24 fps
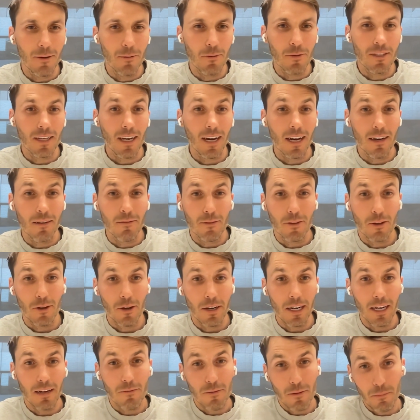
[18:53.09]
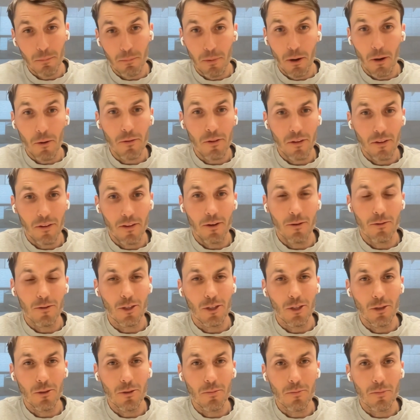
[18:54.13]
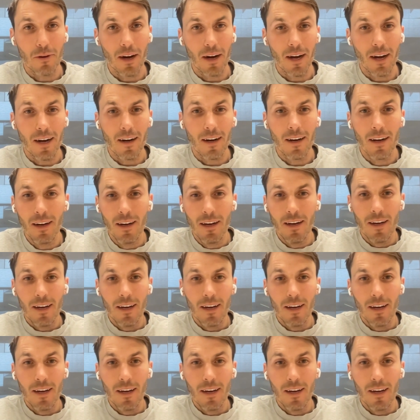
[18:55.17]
it was kind of learning from both of those shoes prior